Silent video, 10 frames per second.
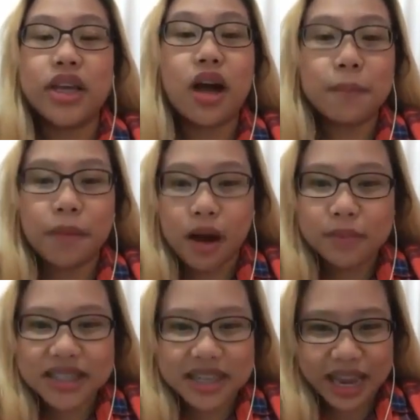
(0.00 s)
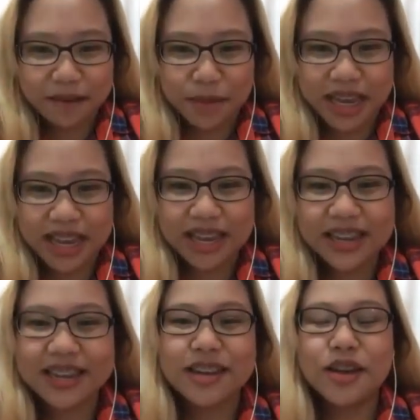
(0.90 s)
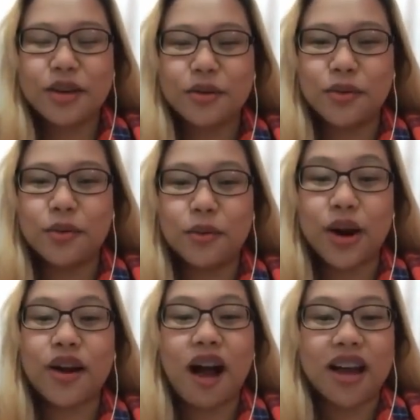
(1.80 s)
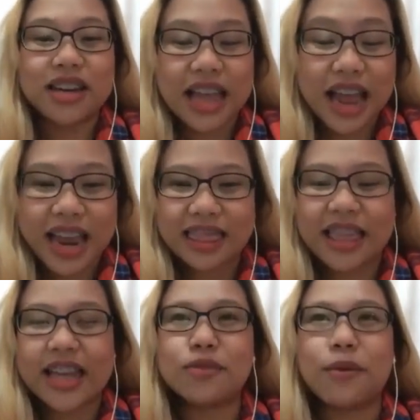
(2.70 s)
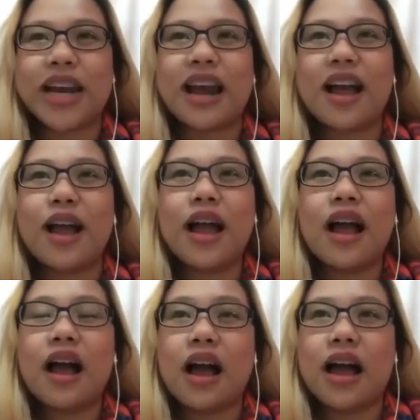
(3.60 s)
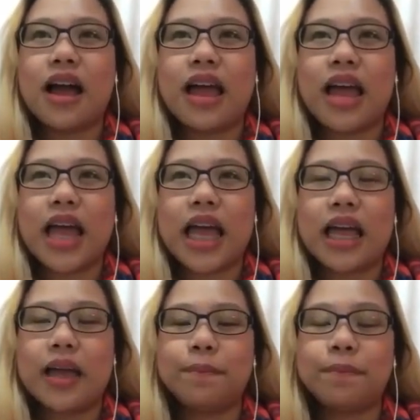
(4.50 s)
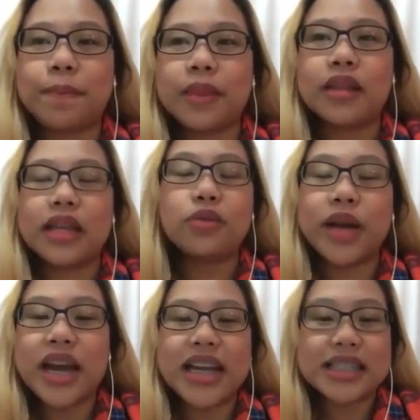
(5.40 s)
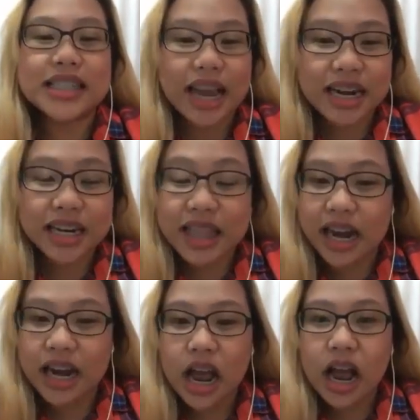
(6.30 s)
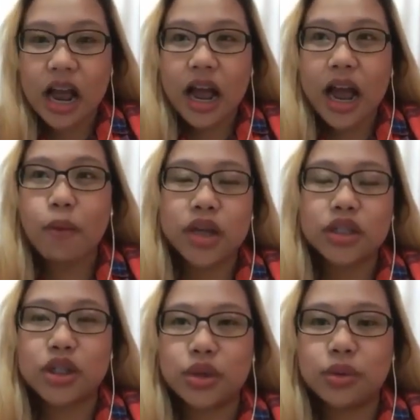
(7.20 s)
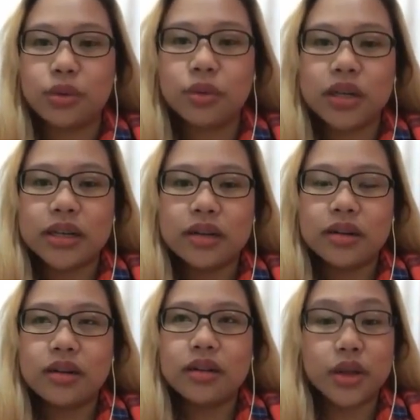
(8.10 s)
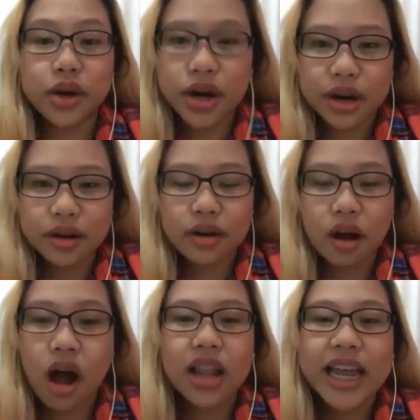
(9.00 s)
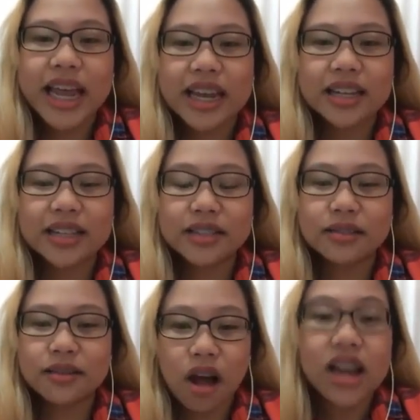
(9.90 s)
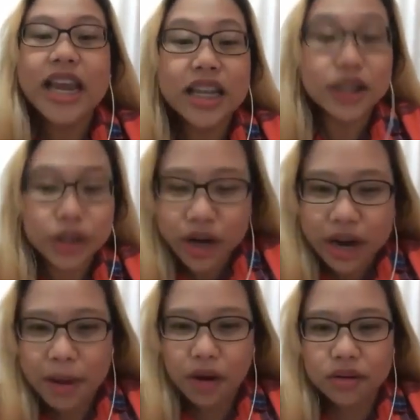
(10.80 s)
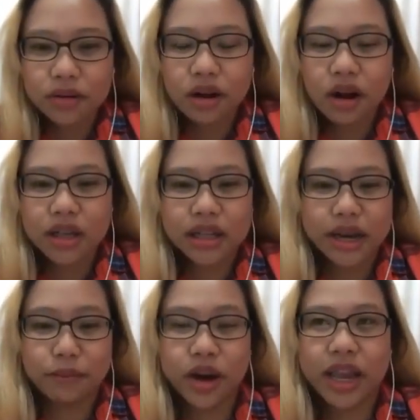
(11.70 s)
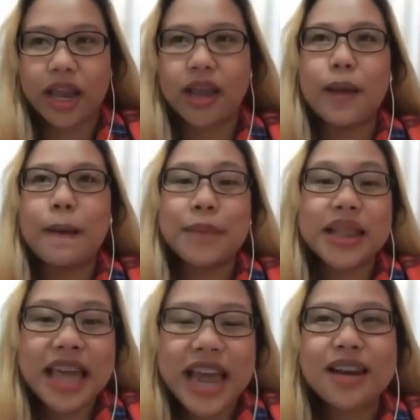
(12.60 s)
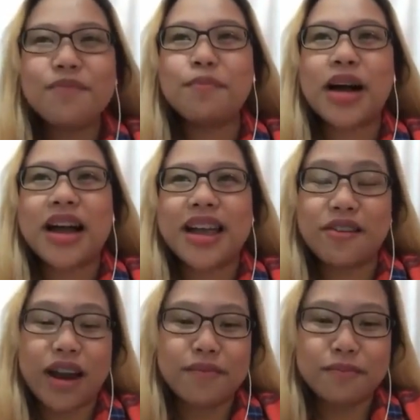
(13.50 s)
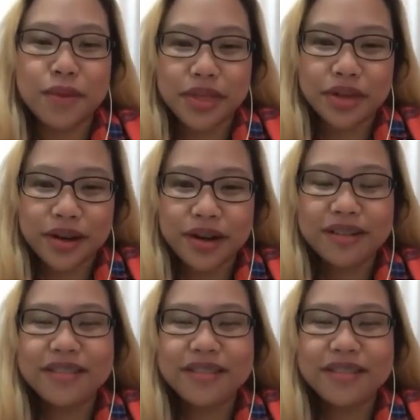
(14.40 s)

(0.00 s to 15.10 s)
moms like me who work online. That's when I decided that I want to learn all I can learn about online working. But then my grandmother,